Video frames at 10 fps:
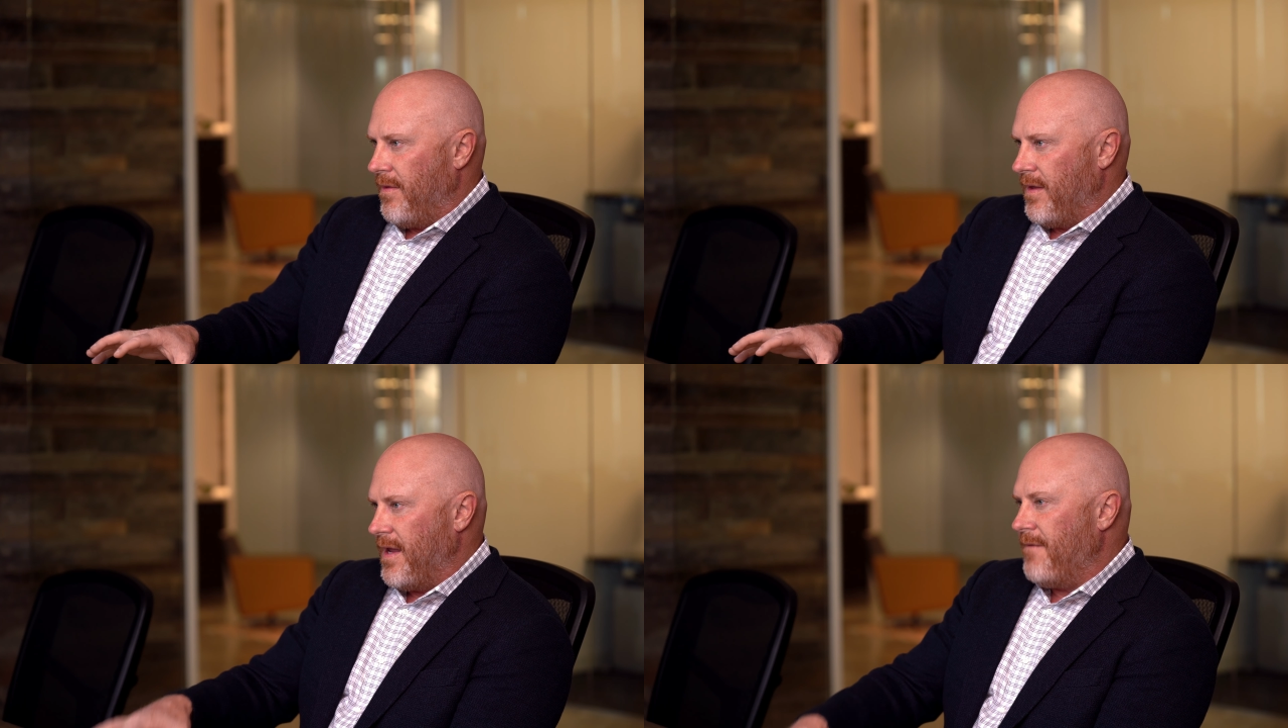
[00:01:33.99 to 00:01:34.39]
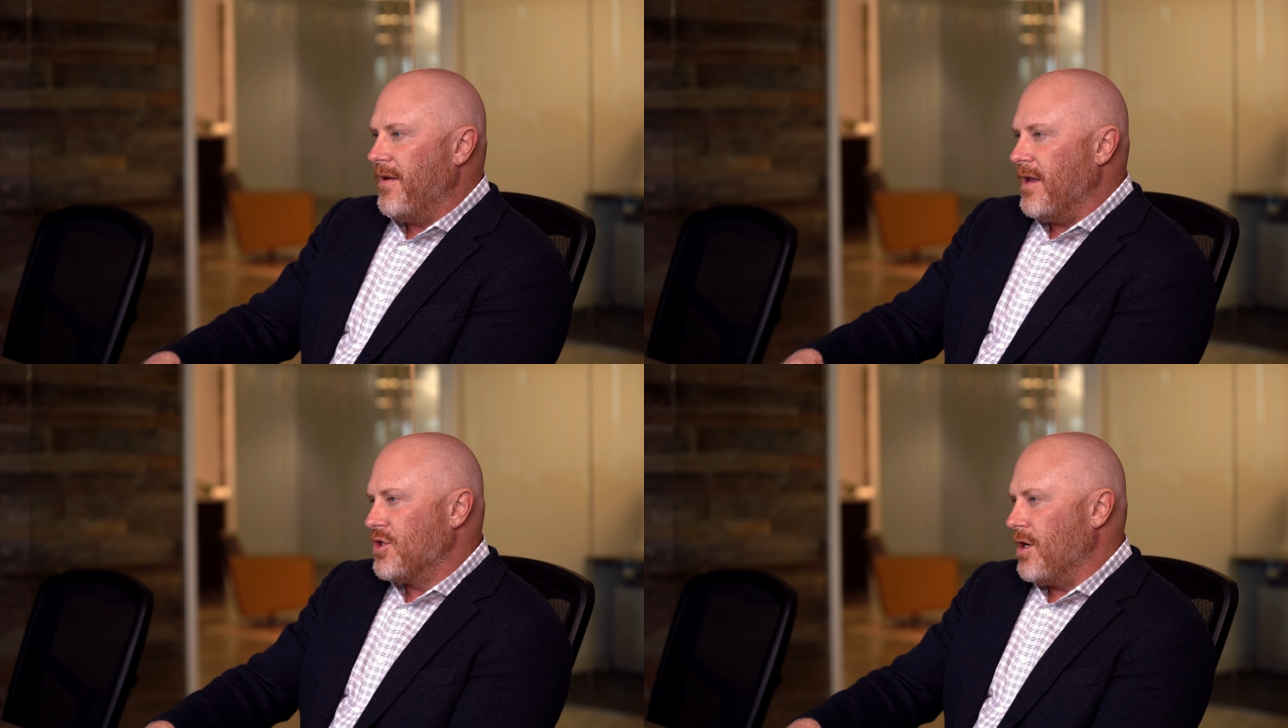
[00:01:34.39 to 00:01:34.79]
the
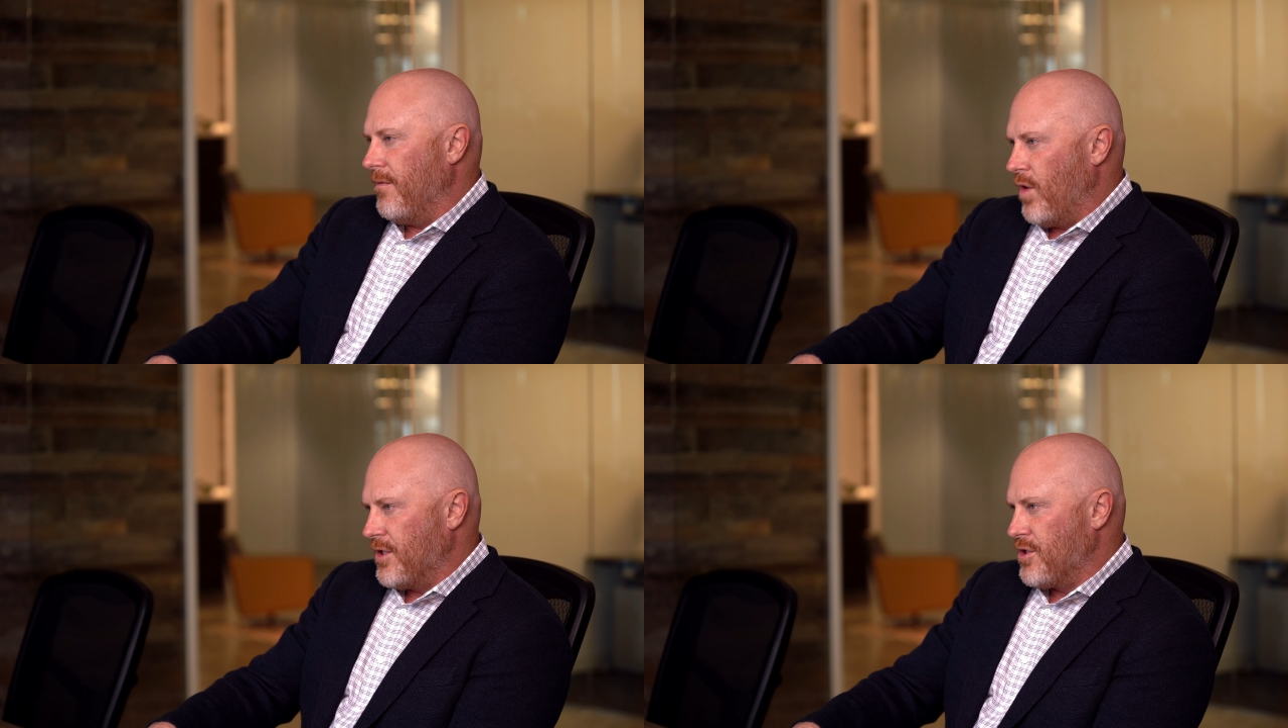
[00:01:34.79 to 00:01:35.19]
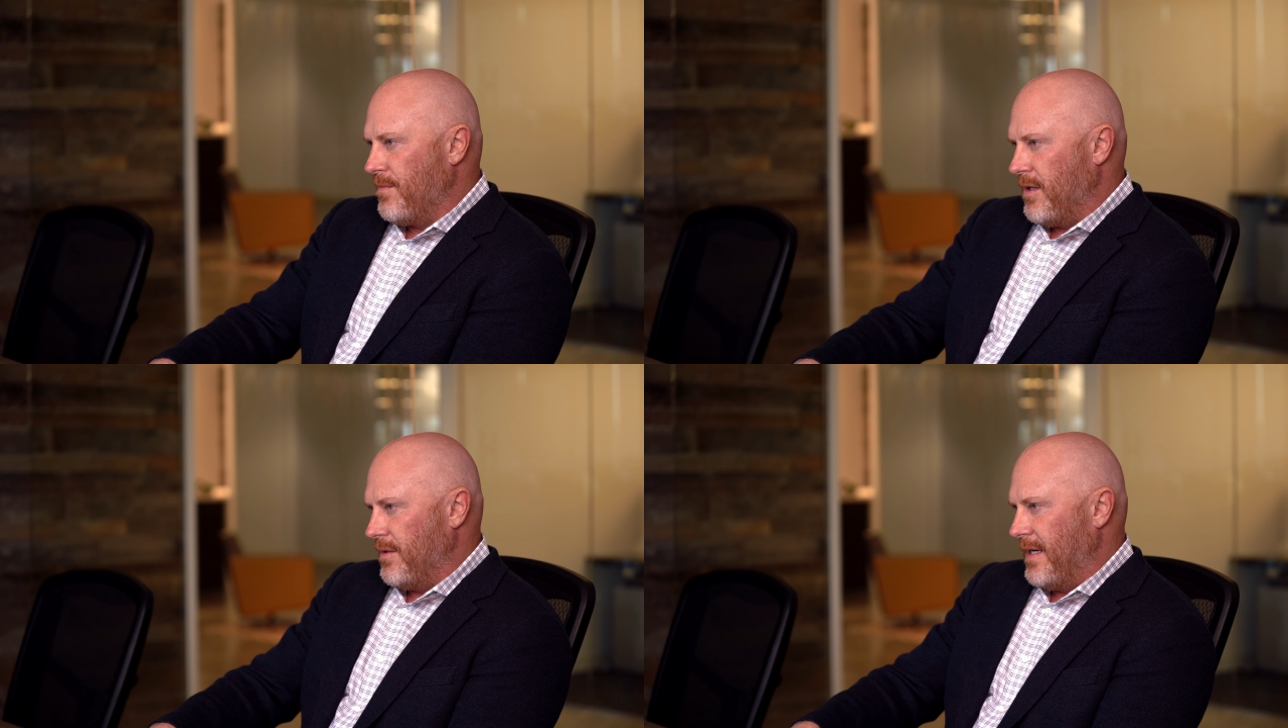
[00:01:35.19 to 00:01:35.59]
definition of what you're
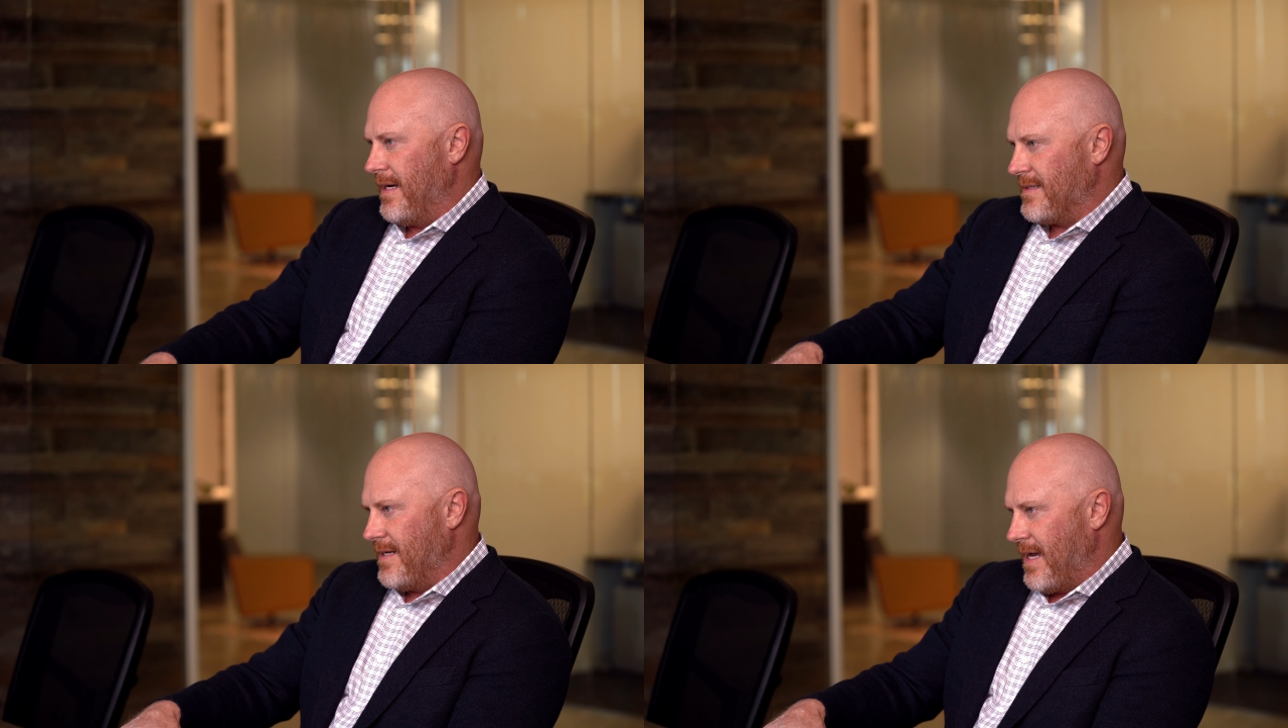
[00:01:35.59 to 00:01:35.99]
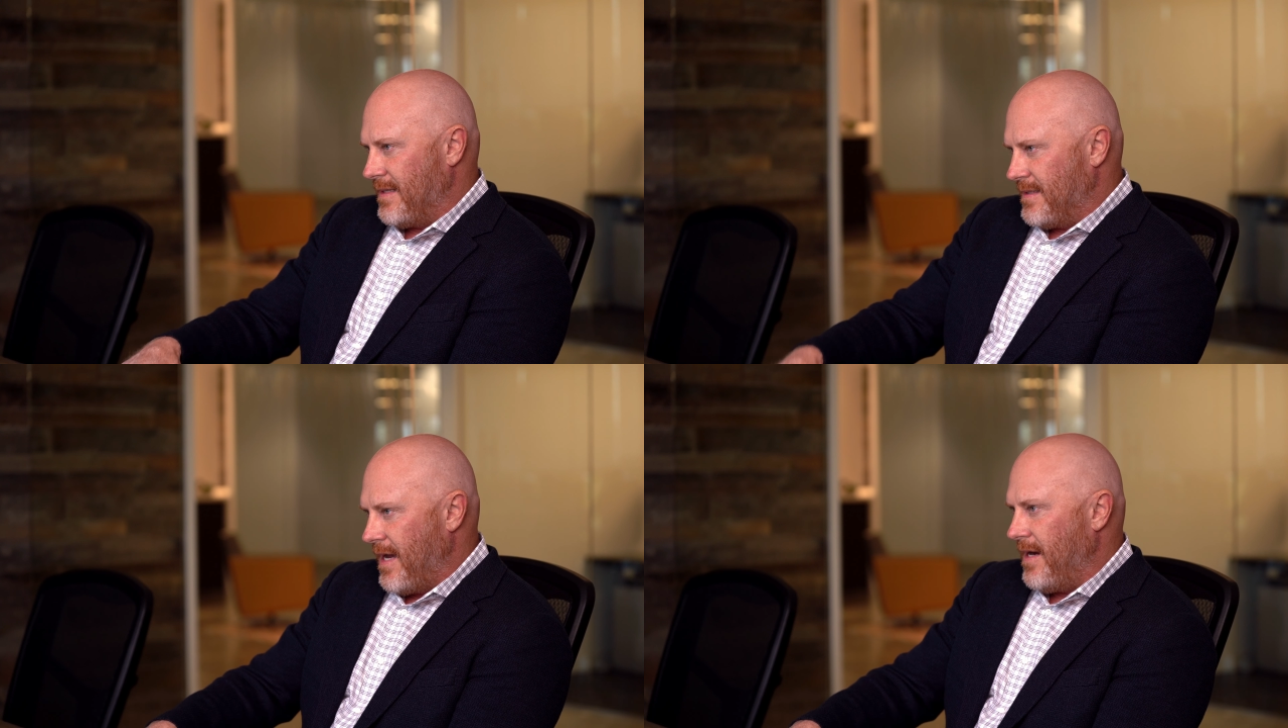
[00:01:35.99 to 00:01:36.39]
building is
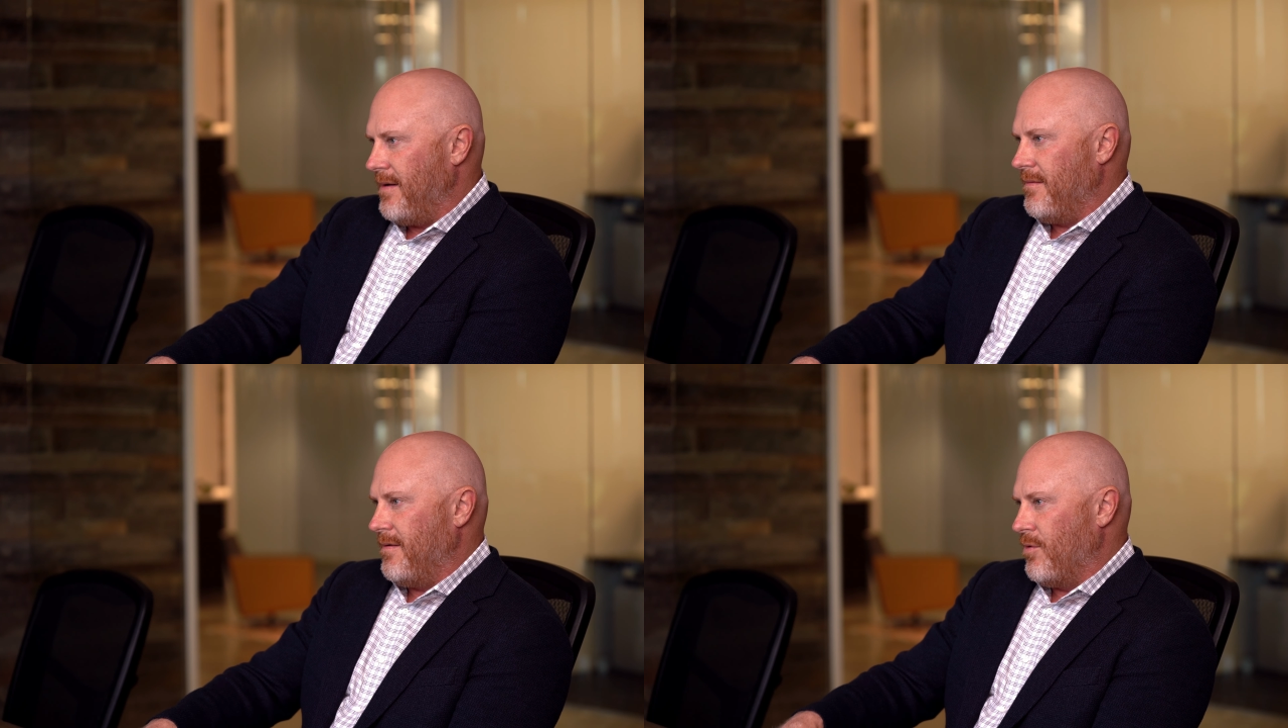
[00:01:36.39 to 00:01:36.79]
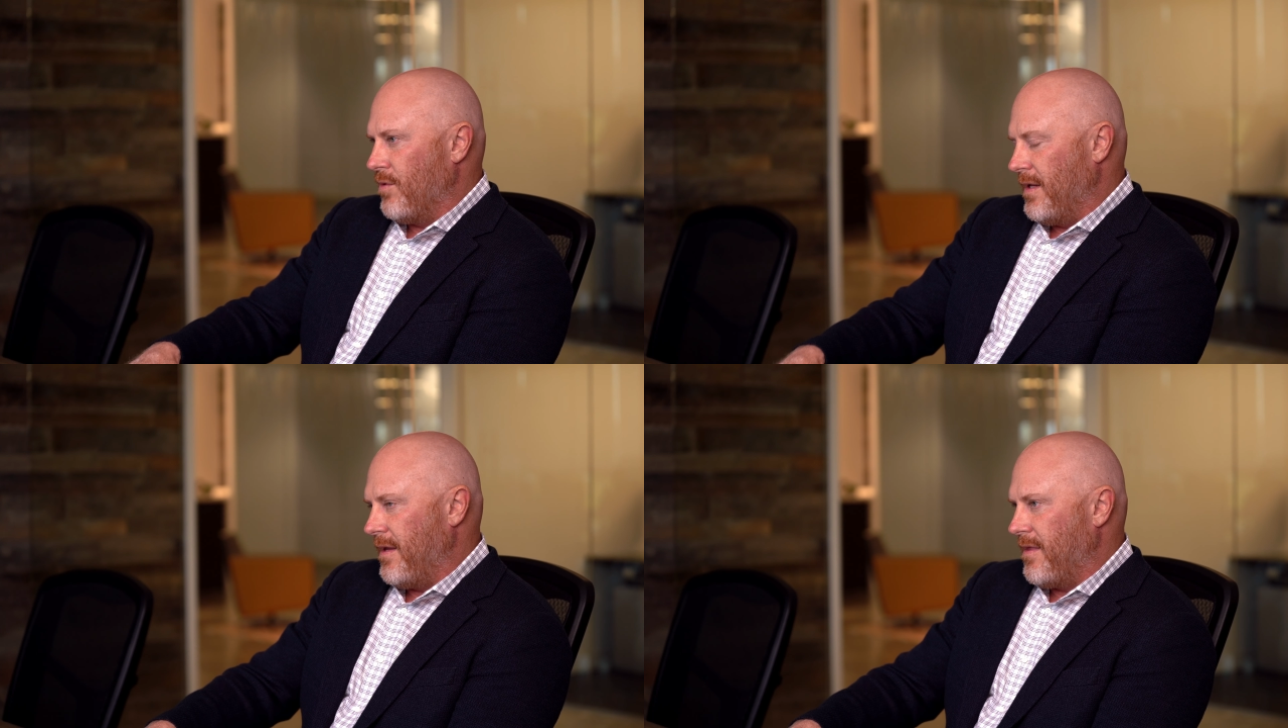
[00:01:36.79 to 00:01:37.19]
not tight and
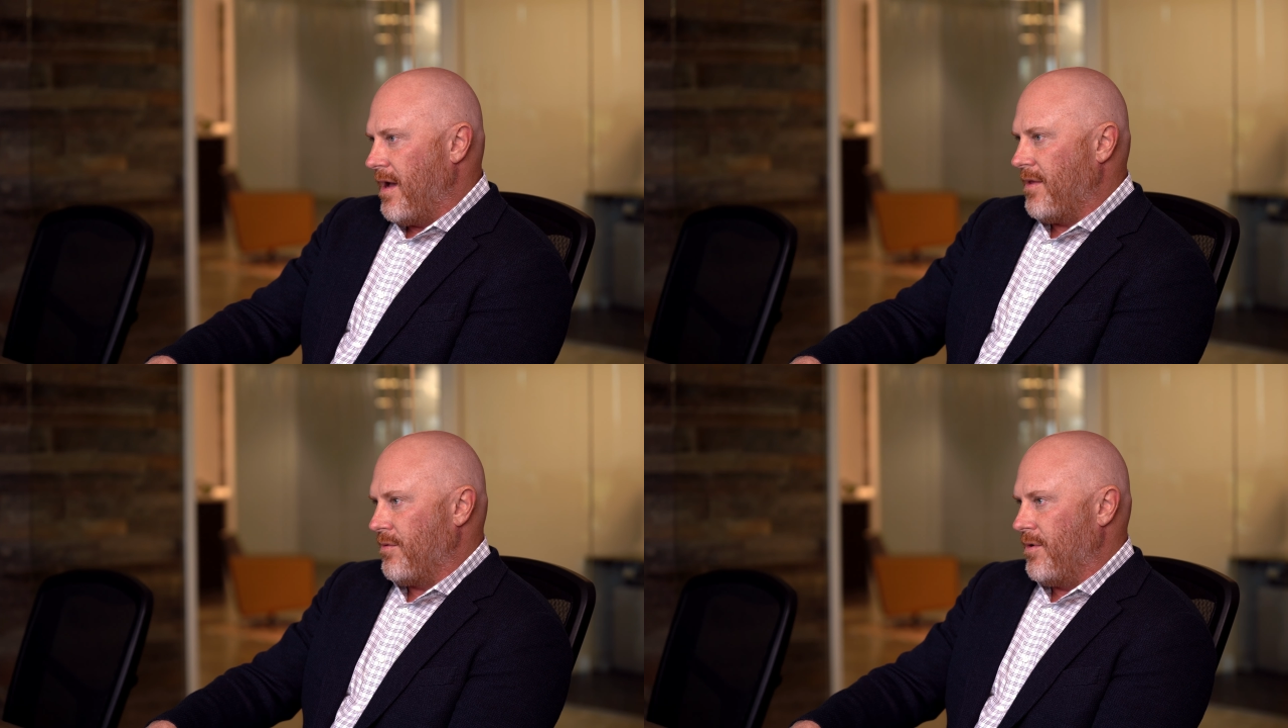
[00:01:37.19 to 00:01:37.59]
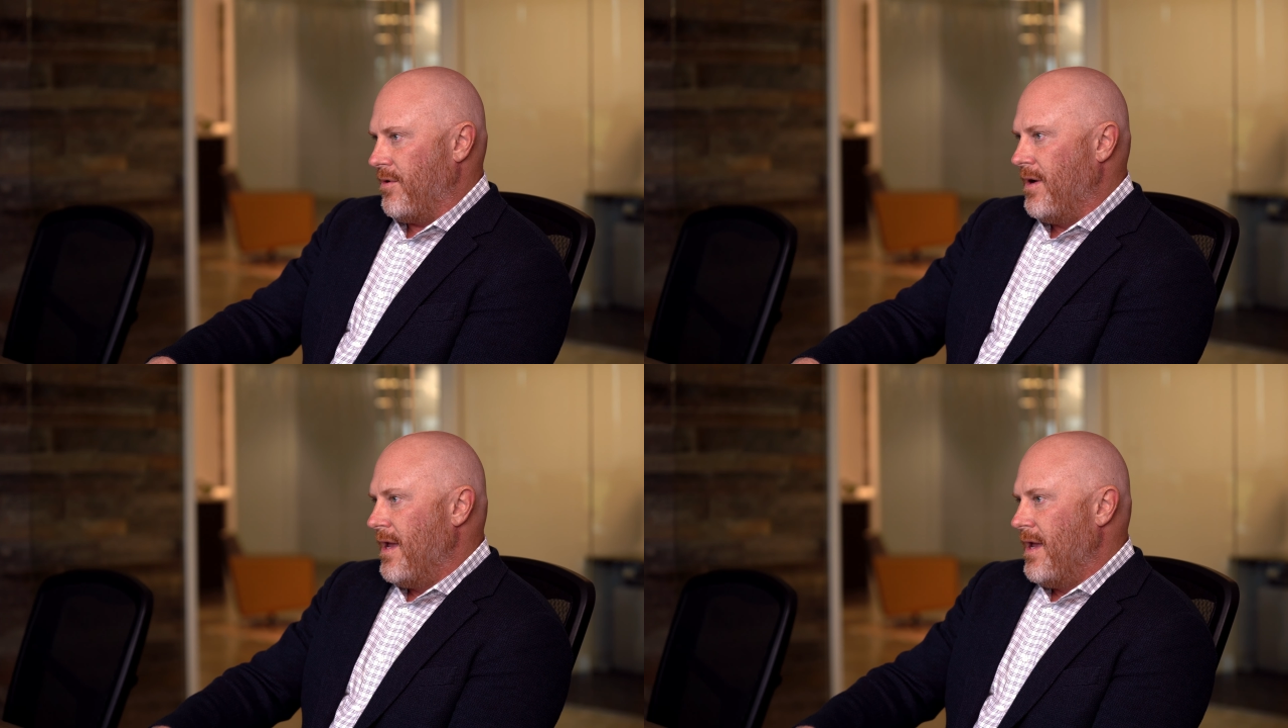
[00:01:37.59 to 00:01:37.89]
really thought through,